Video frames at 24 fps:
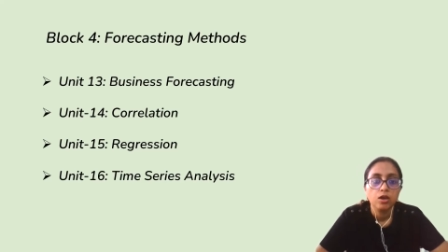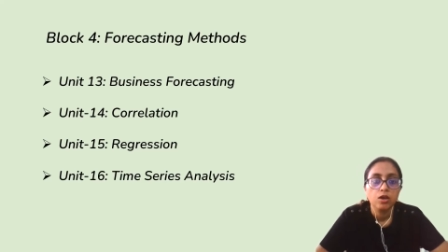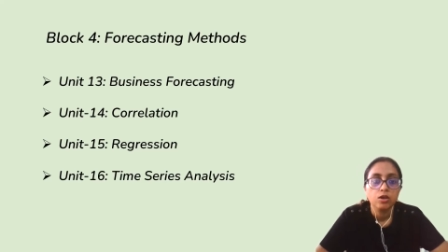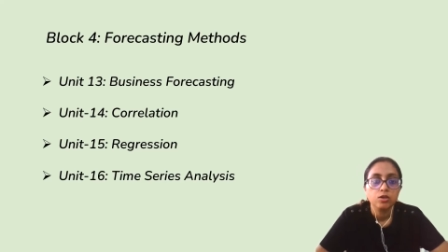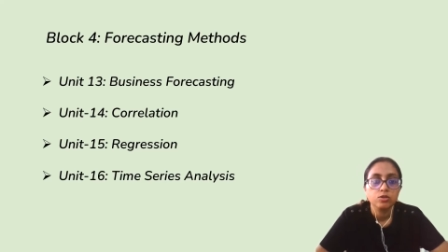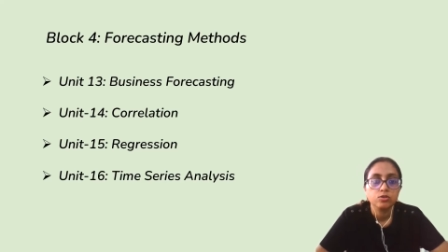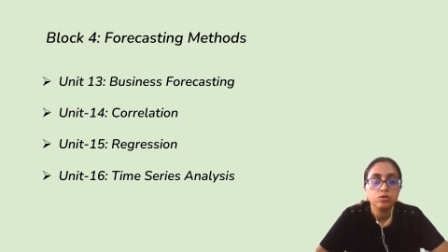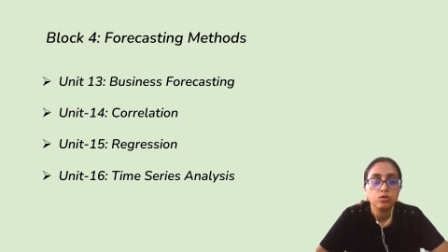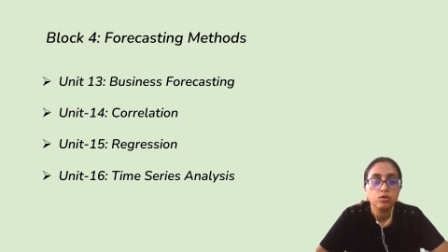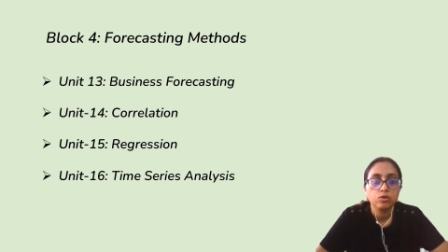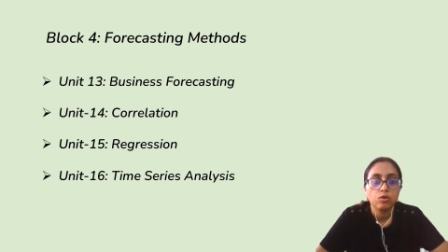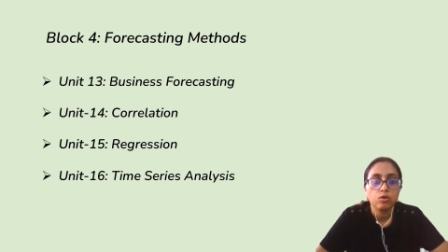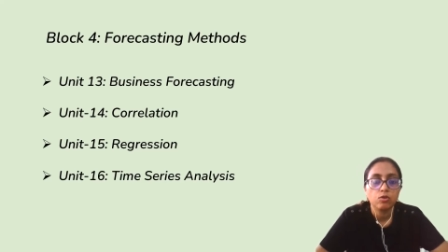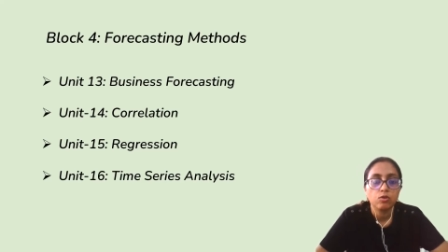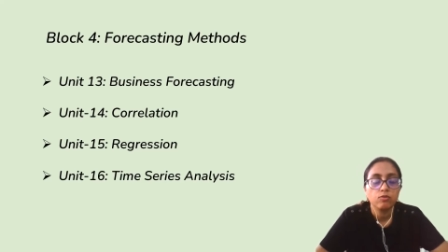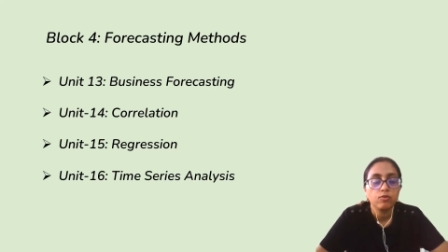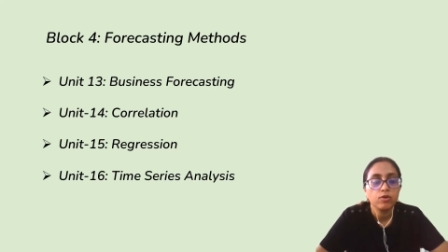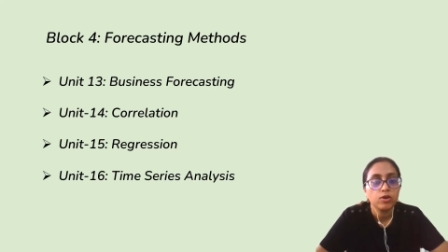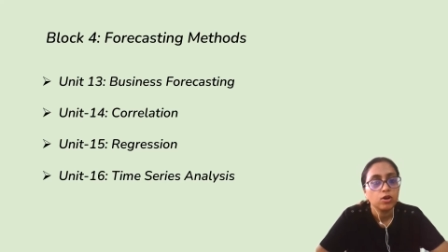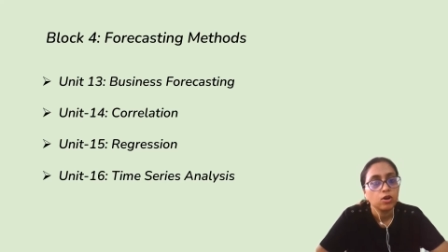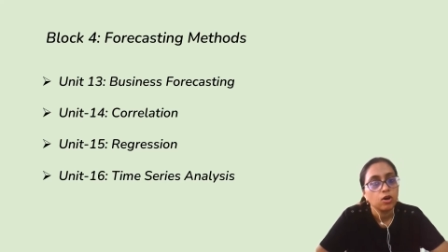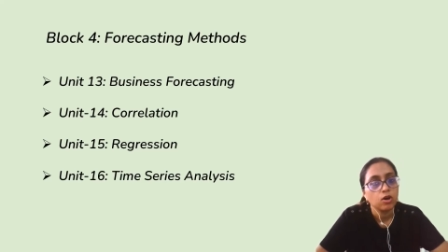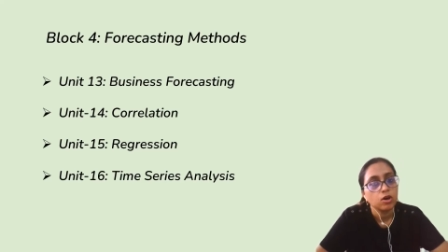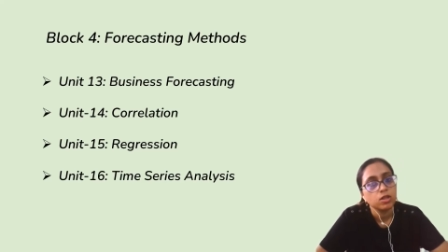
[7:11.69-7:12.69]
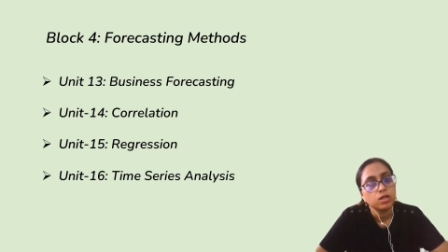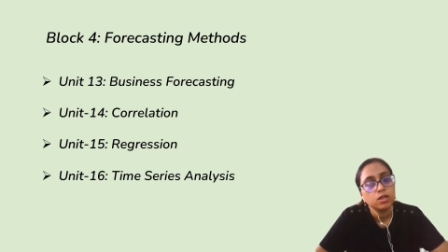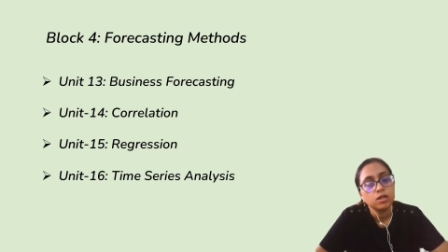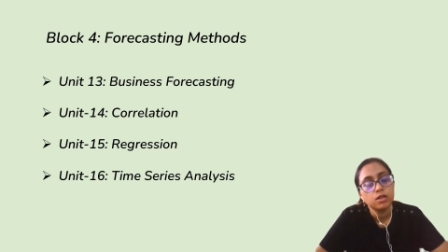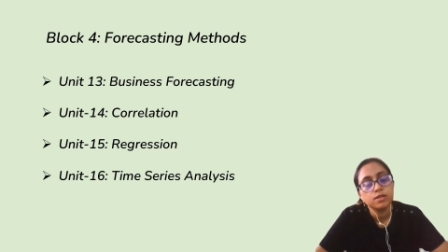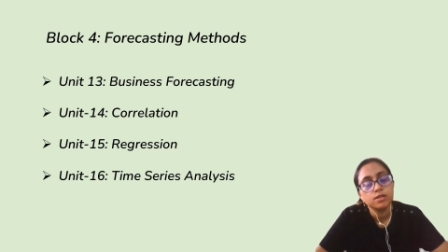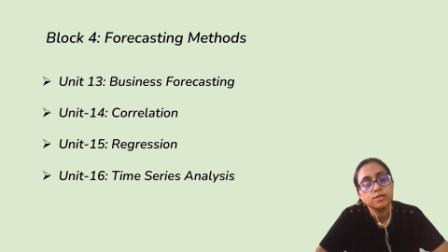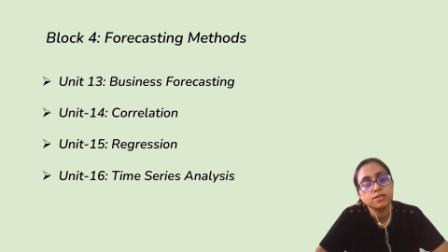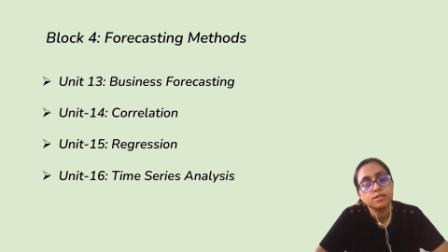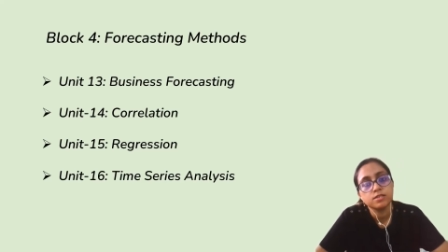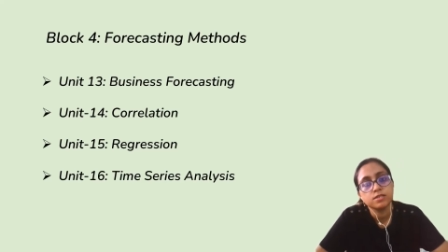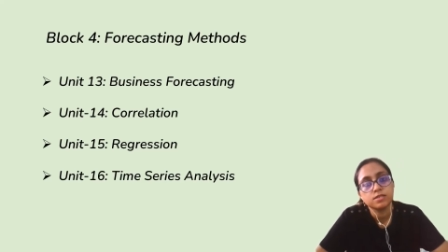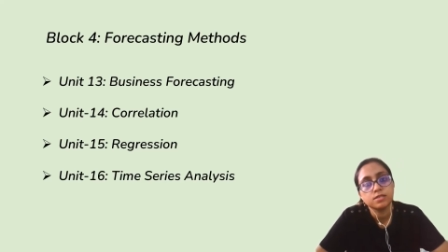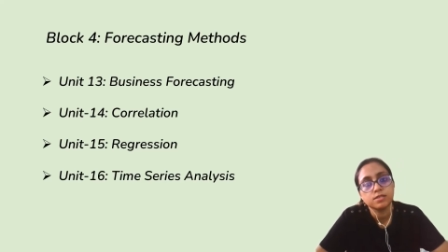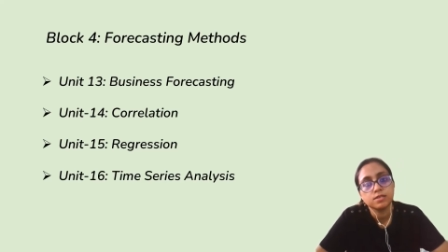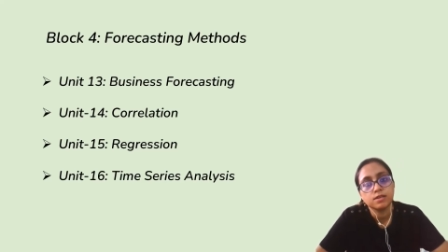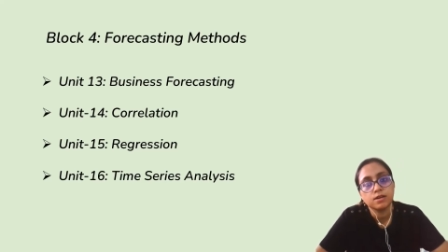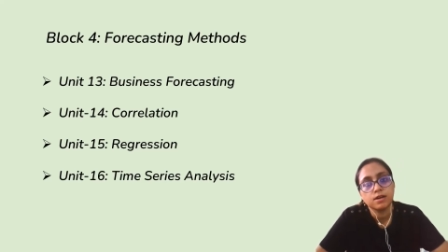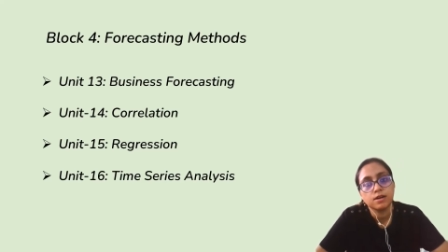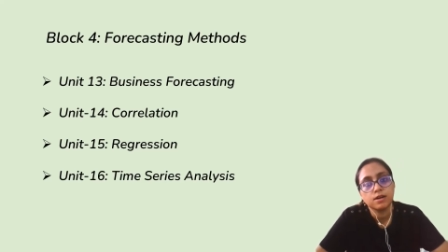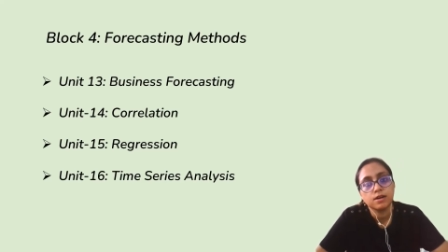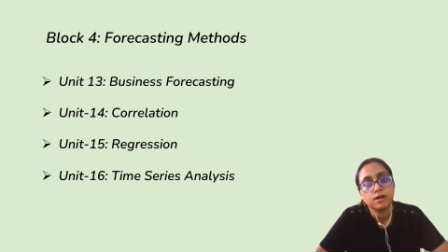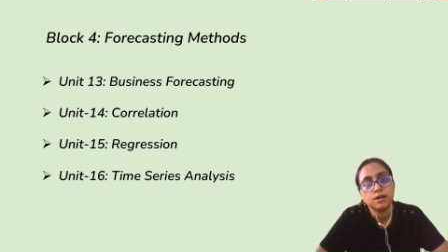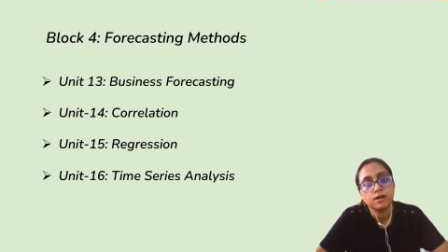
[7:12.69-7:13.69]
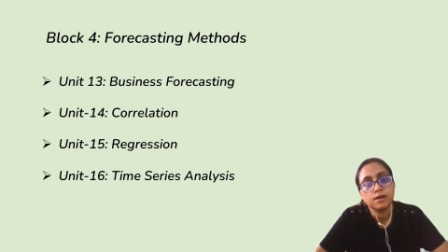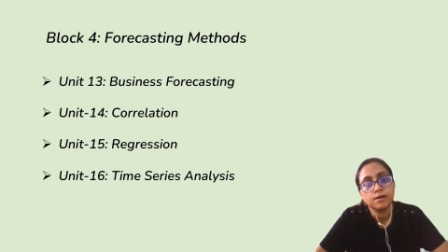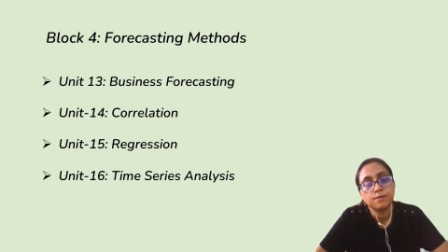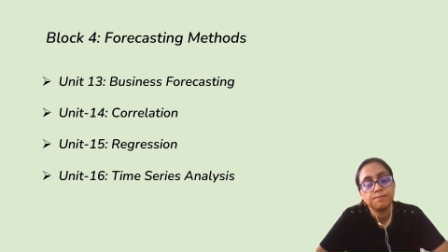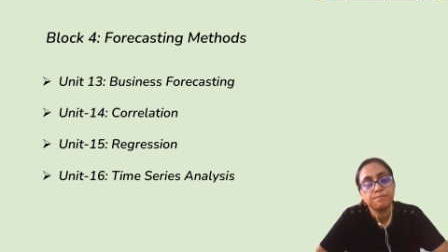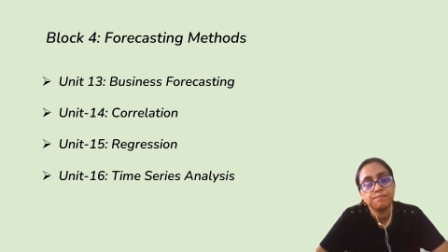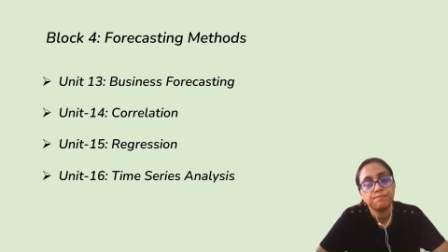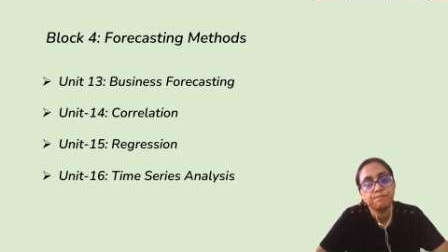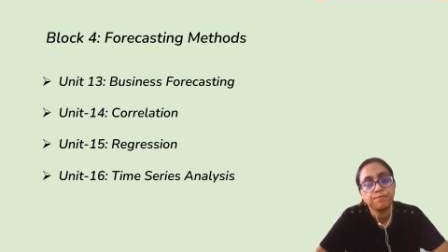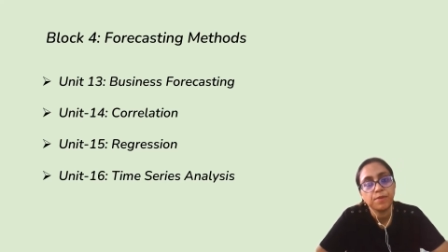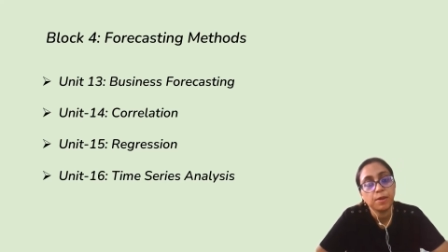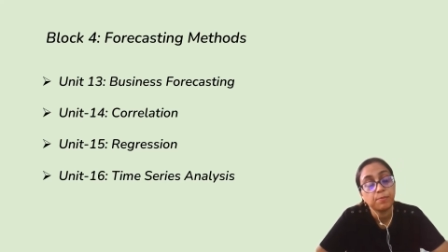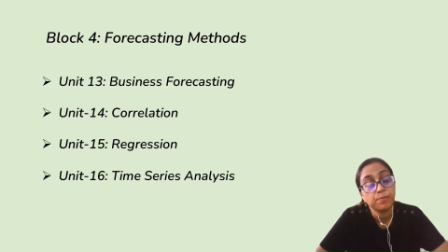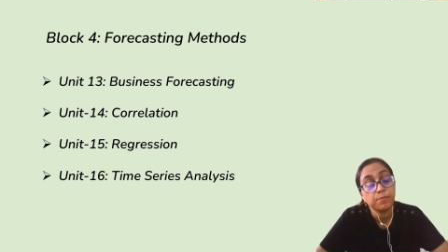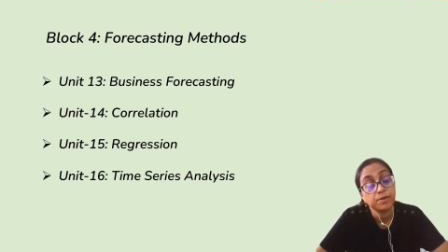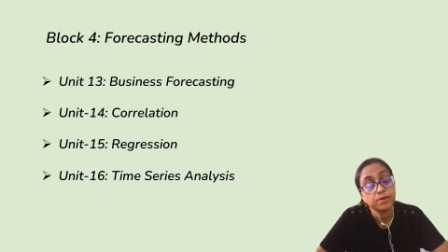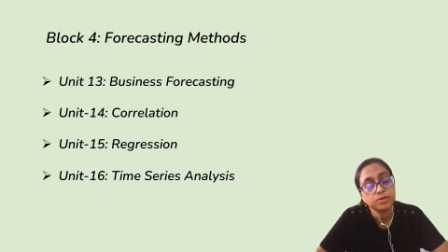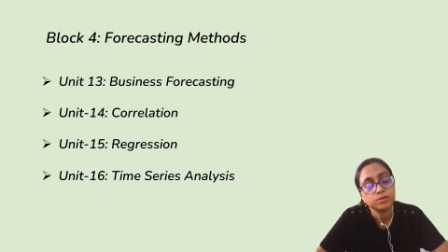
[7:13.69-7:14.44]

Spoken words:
So overall, this paper